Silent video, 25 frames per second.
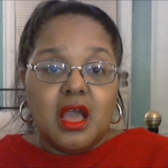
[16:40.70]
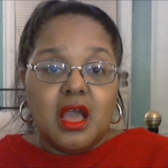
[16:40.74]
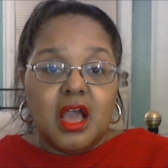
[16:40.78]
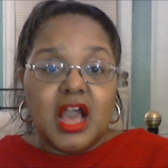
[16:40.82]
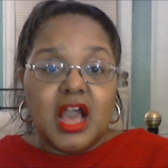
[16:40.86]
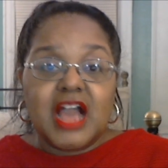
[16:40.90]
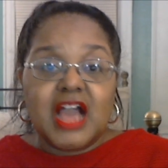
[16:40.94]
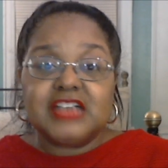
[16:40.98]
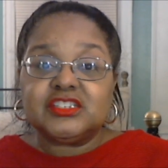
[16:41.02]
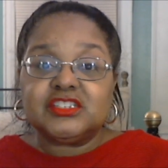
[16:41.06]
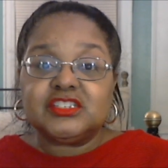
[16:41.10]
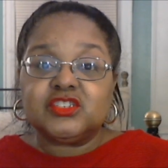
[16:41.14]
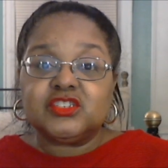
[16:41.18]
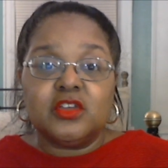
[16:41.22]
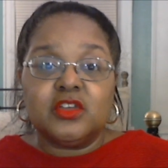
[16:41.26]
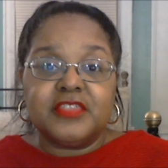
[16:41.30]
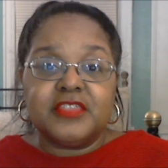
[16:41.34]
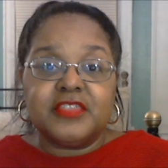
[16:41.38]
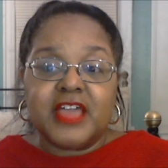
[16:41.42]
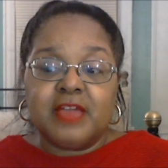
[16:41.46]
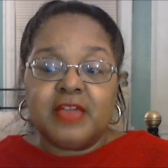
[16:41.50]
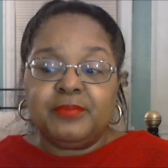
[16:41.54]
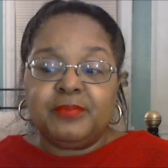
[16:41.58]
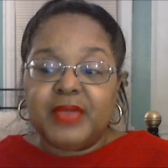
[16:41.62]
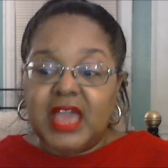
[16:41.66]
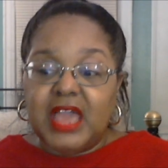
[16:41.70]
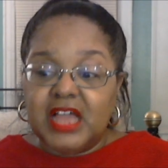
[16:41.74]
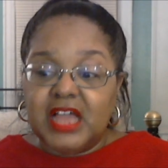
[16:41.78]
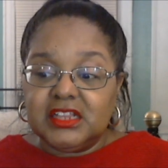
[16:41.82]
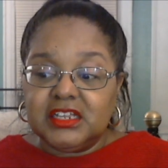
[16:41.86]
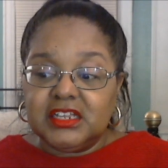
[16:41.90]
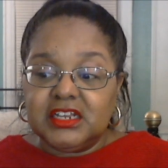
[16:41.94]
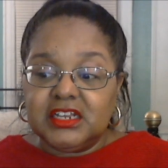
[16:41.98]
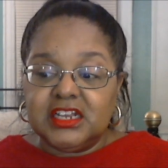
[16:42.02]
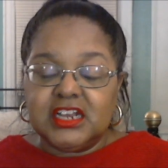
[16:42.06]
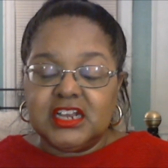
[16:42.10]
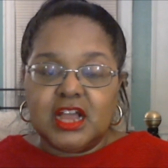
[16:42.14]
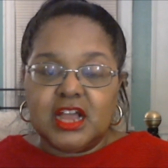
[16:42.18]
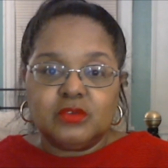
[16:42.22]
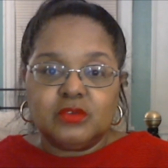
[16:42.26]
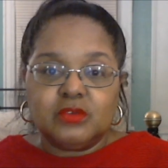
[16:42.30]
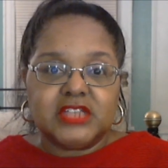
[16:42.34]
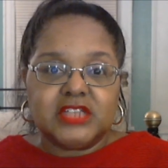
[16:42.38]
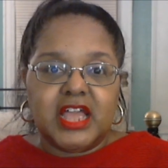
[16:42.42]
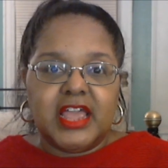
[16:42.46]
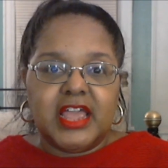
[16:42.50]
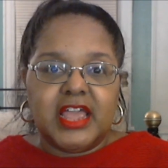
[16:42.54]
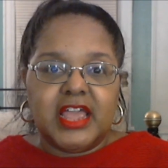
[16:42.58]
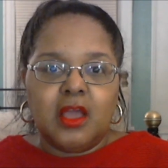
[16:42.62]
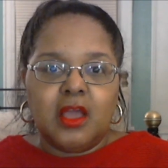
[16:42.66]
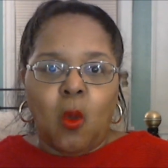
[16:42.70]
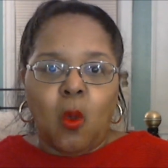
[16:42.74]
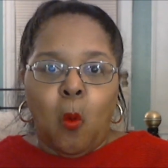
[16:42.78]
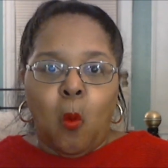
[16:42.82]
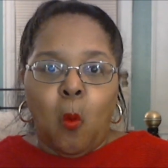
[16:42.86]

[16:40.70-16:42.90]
I saw that palette and I was like,